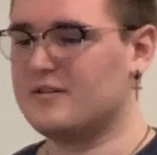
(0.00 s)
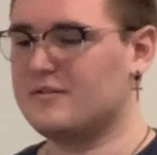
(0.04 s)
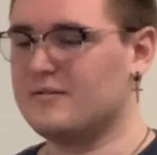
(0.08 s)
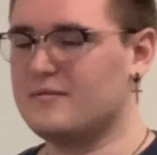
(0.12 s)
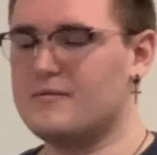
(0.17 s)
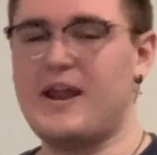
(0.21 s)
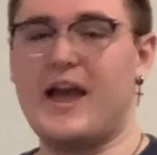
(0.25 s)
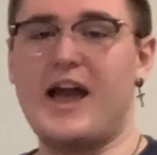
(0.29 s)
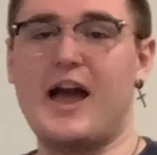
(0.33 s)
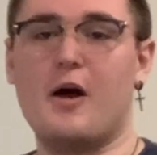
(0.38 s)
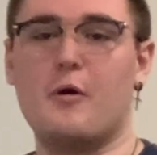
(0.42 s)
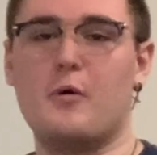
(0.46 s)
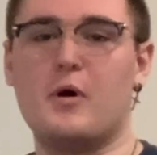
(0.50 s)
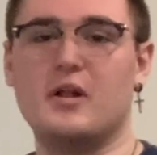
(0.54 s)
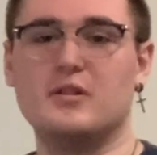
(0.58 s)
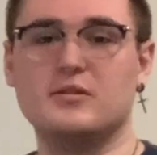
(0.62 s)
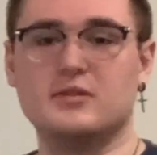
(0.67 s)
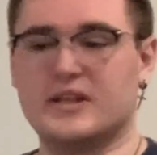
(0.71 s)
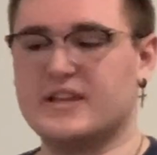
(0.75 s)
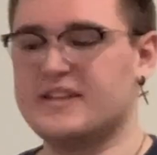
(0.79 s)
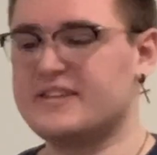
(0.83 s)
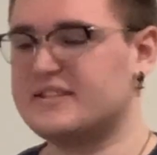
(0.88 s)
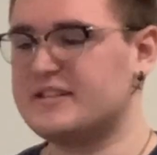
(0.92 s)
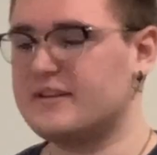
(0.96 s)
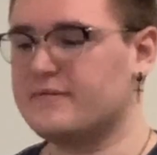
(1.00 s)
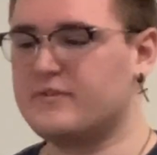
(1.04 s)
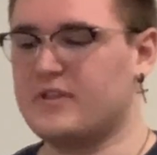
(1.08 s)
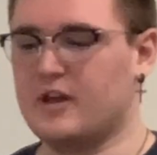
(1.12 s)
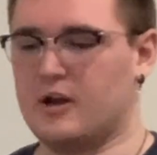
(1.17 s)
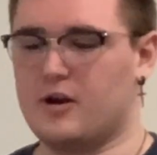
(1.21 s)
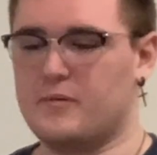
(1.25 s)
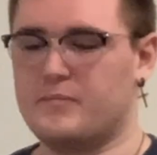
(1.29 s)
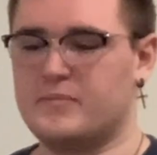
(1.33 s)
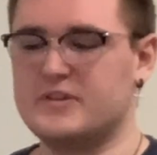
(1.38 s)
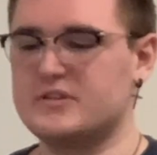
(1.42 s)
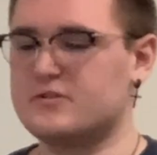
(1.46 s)
Now, a list of
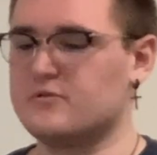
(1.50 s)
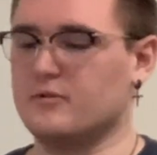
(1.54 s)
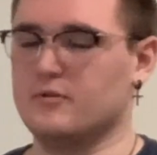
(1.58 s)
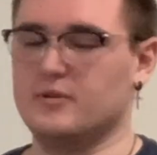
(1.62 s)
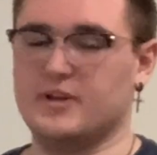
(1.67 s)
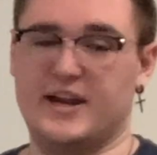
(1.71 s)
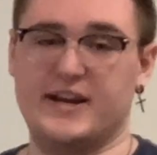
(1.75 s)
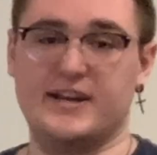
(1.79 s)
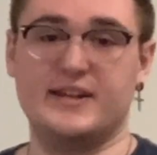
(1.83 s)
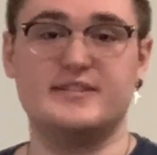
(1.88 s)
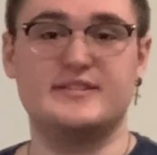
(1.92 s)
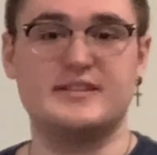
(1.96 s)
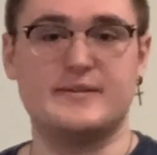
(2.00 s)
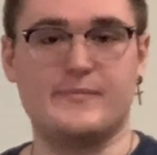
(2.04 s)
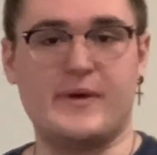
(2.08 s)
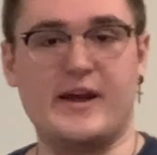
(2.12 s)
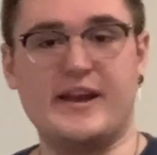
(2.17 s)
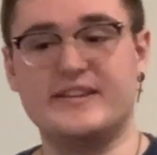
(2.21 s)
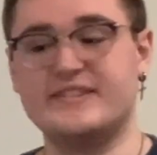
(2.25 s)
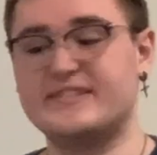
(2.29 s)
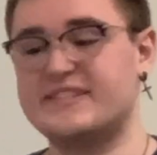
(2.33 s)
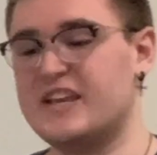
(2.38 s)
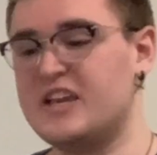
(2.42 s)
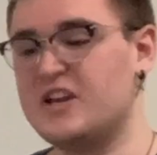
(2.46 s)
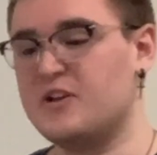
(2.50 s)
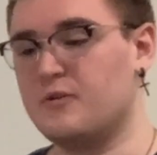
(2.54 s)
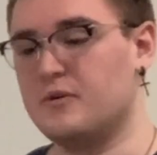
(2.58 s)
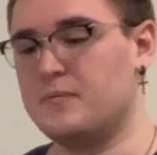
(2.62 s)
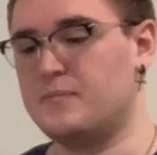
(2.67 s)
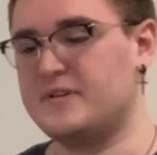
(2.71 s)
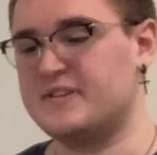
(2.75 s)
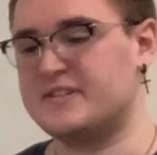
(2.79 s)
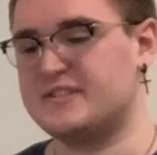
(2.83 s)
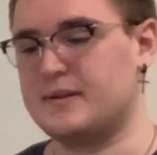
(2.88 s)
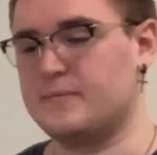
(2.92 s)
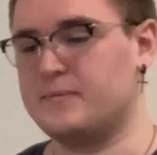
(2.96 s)
therapies relating to mindset would
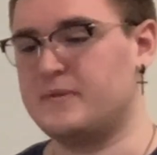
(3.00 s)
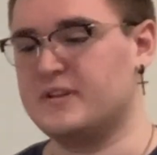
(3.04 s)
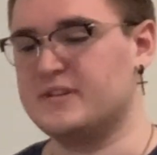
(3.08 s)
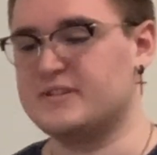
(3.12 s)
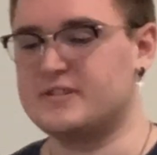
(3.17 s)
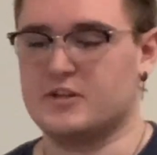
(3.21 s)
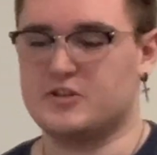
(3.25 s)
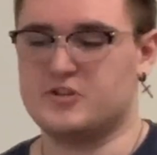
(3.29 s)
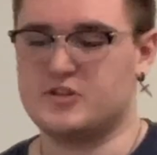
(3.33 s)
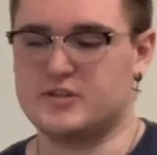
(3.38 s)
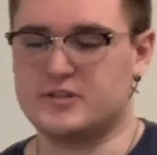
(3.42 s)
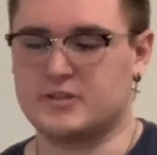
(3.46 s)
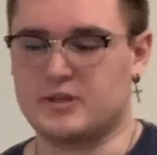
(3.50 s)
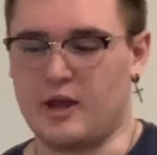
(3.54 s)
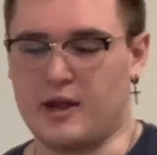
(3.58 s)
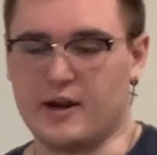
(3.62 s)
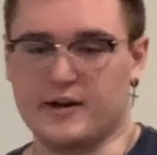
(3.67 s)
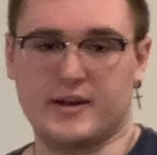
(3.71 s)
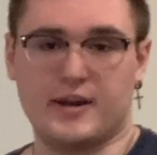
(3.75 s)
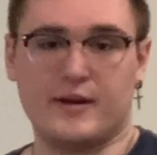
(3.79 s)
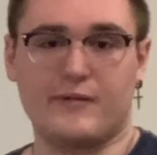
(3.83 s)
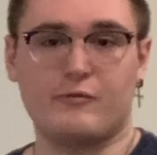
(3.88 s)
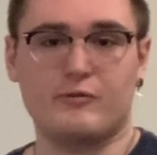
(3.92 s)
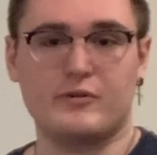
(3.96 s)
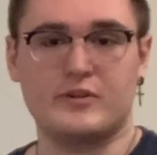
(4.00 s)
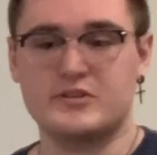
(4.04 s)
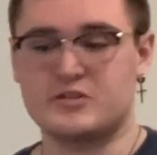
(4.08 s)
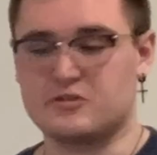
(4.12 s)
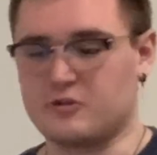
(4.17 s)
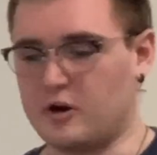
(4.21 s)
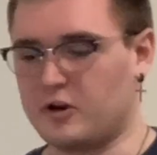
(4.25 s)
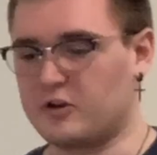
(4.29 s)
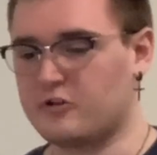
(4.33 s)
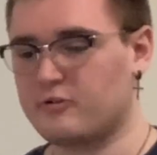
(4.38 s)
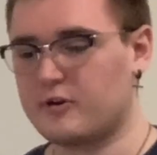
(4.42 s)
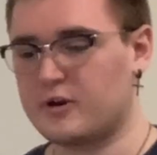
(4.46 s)
be something such as cognitive
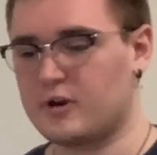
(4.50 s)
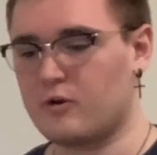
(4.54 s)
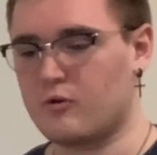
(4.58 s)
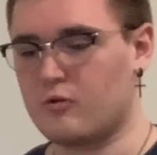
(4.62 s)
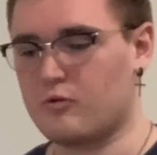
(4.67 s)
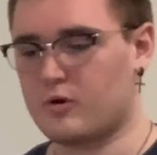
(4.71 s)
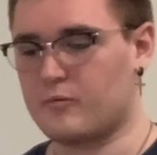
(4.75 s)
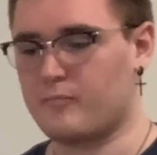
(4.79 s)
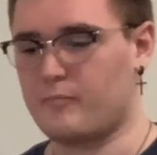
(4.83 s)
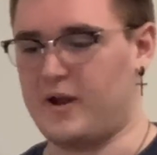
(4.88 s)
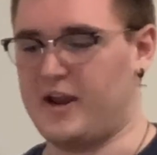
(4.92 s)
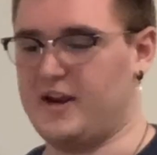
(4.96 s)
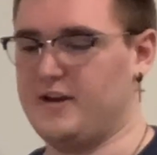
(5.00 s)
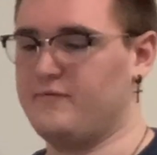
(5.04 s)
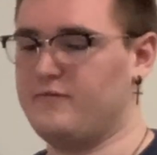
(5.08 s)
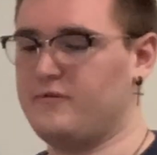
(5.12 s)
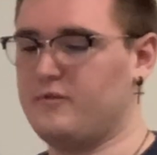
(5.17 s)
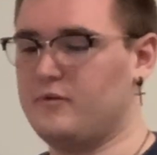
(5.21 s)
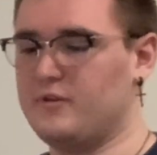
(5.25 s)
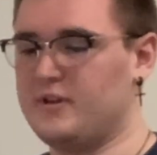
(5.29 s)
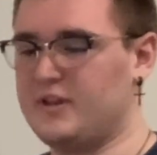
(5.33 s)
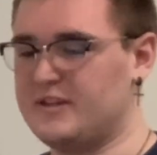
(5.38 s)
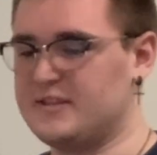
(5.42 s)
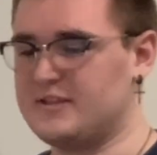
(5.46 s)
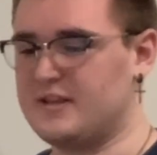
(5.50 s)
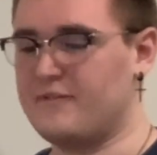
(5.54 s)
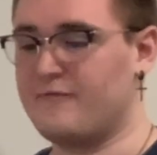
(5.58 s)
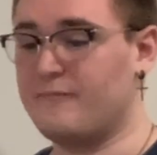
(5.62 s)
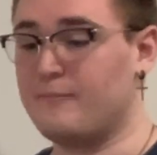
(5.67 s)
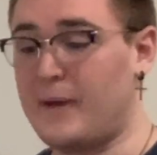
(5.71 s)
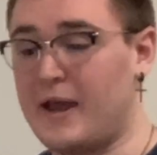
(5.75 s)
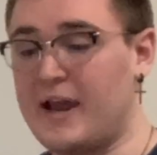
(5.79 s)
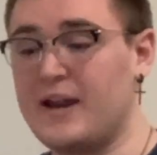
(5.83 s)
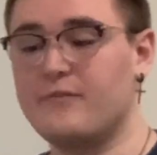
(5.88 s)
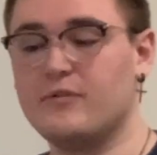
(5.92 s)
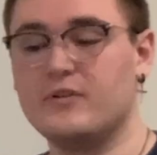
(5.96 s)
restructuring or
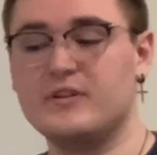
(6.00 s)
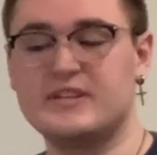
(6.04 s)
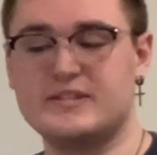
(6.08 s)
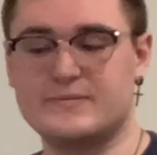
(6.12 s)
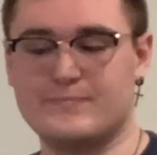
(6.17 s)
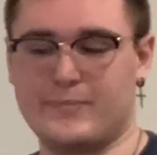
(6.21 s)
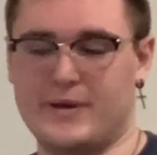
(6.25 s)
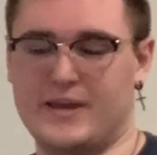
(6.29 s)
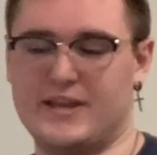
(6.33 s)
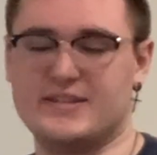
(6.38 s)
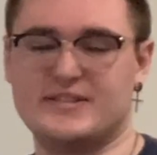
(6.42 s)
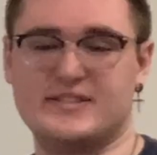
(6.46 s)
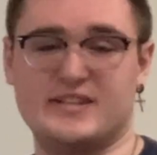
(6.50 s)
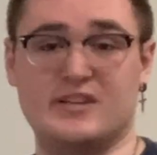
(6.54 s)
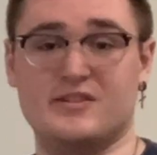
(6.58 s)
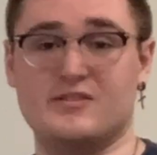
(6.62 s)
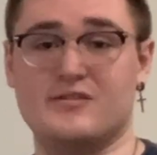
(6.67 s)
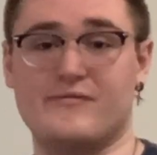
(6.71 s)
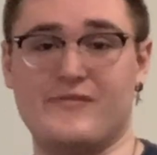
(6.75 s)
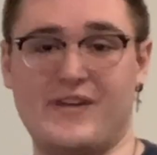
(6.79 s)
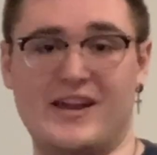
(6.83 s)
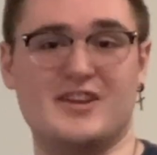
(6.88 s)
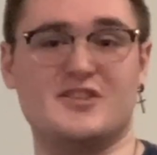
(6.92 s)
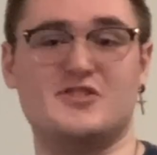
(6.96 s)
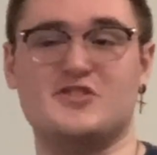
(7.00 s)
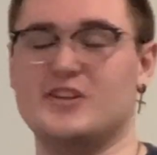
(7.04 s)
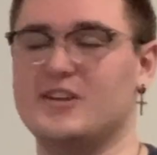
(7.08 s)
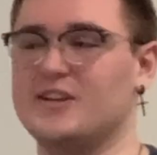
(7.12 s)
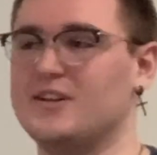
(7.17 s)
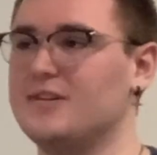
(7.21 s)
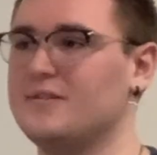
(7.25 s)
mindfulness-based intervention.